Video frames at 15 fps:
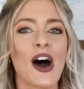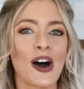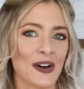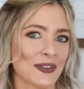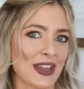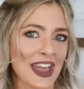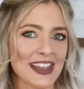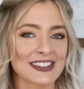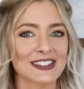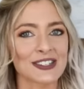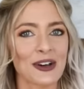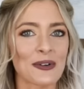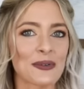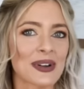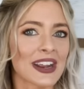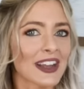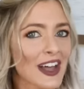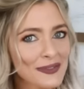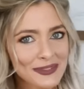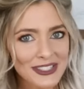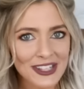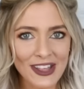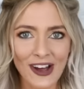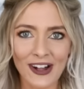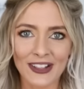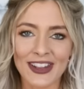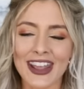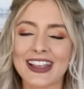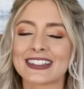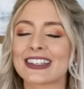Okay, so when it comes to the
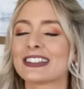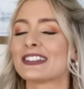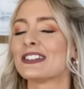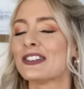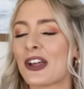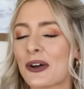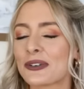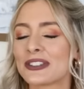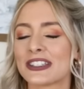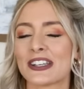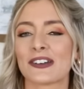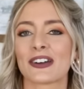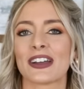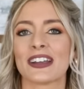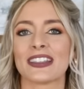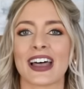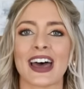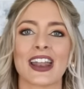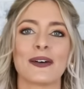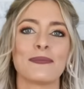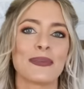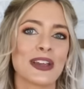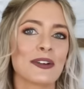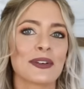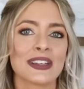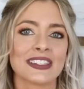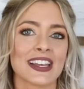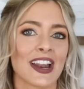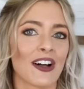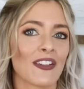holidays, it's no secret that a big
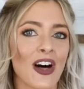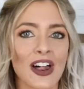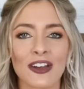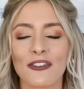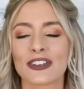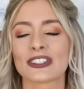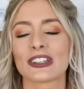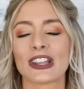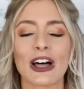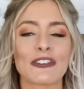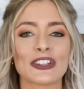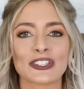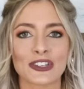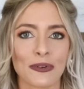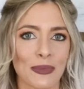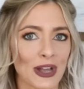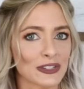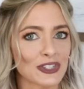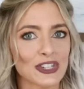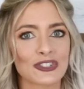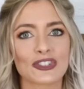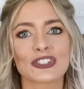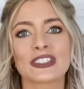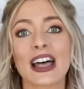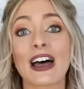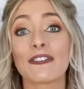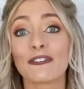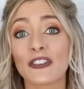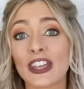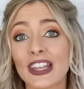reason a lot of us love it so much is just that
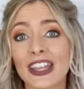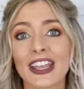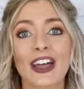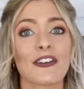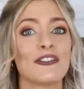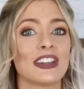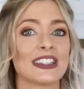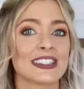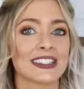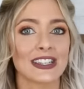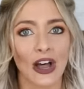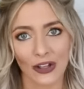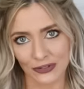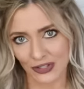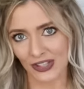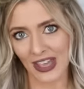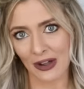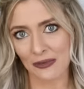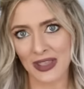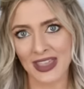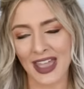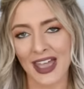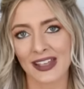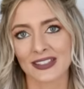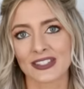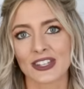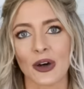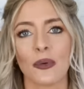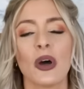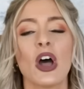feeling of nostalgia that we get.
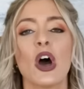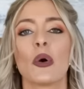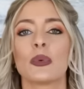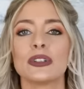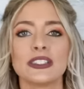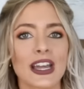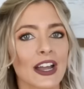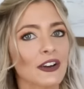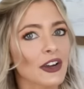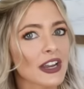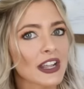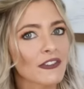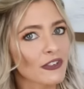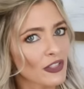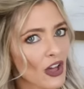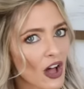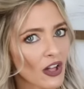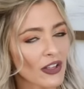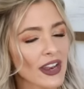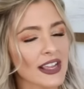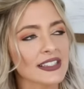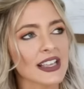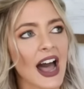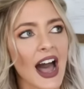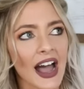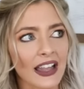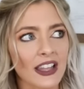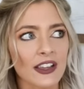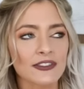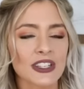So when decorating for the holidays, I
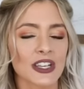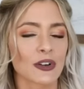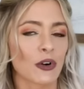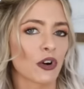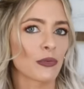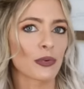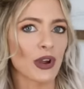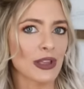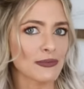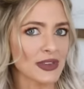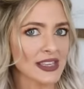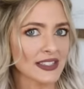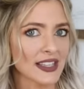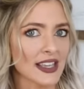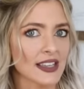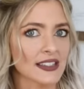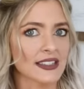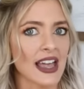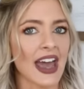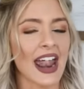love to incorporate pieces that